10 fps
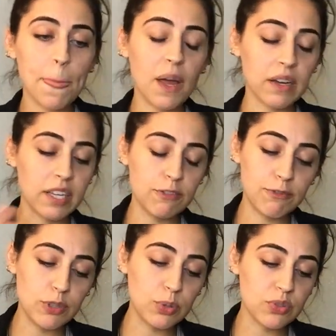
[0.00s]
a
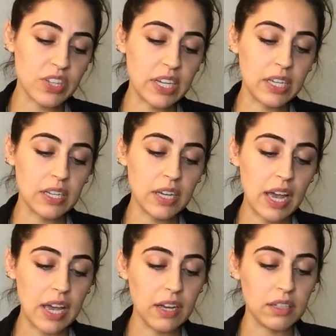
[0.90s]
confusing
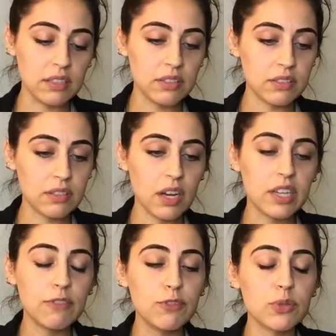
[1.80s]
and a
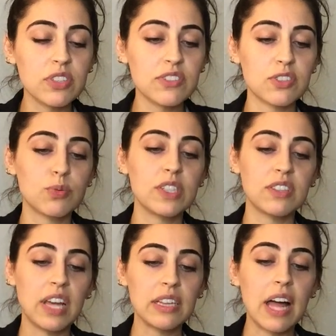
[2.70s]
confusing
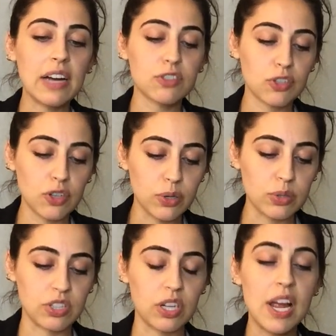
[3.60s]
situation that lacked
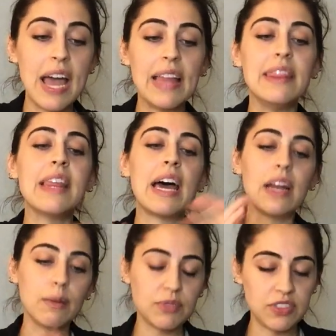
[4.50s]
closure and then
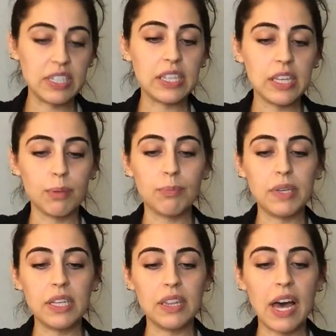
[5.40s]
i'm seeing there
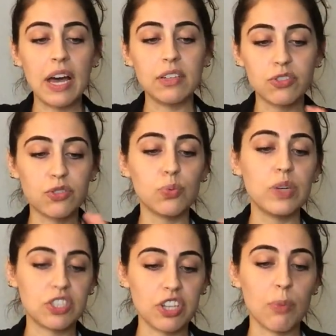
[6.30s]
be that
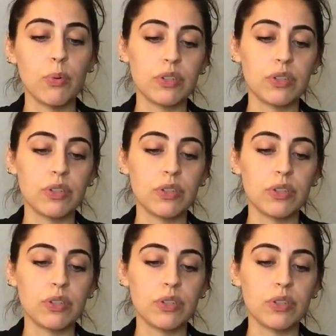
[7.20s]
switch up